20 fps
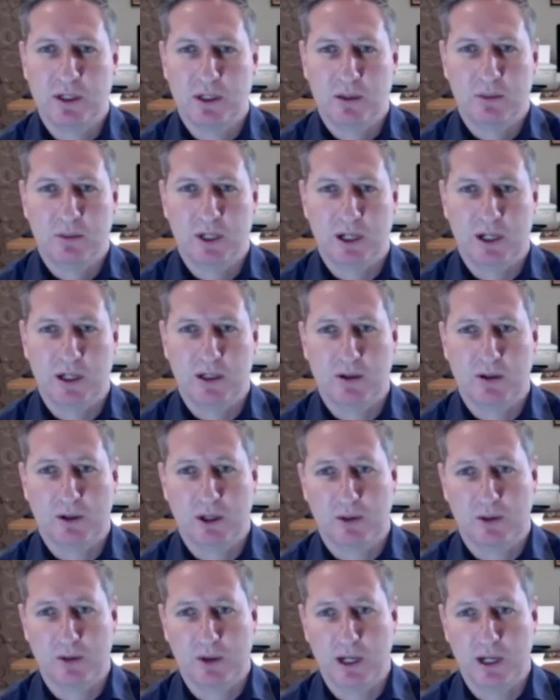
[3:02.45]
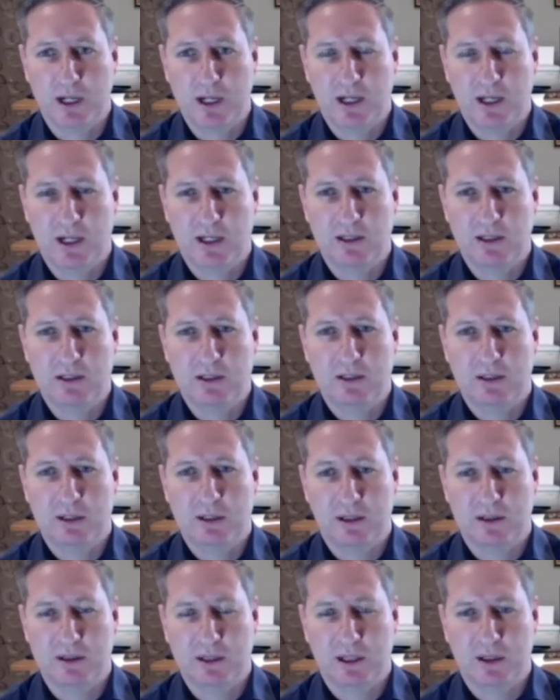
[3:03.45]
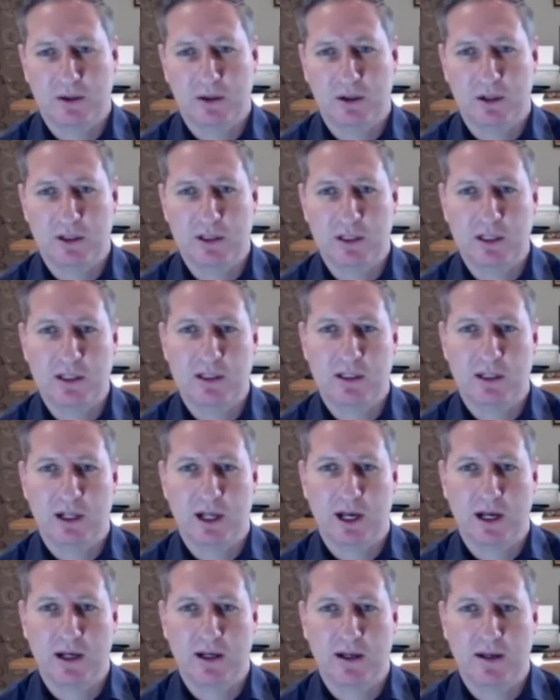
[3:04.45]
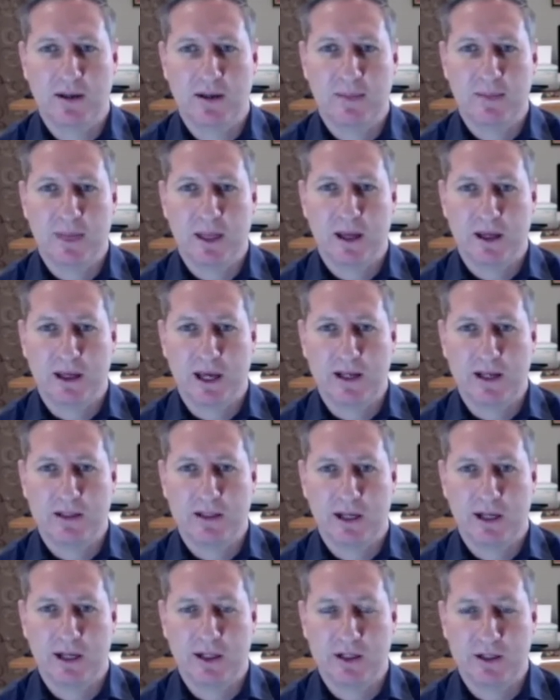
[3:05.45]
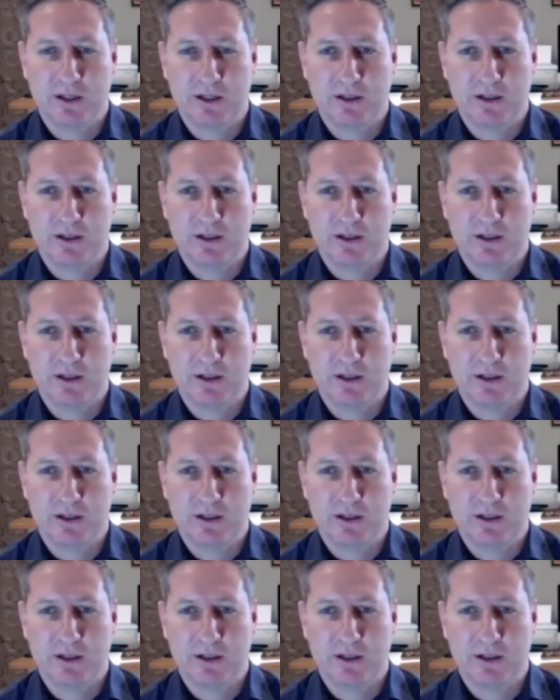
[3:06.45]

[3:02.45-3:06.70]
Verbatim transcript: But it really is technologies like gas engines,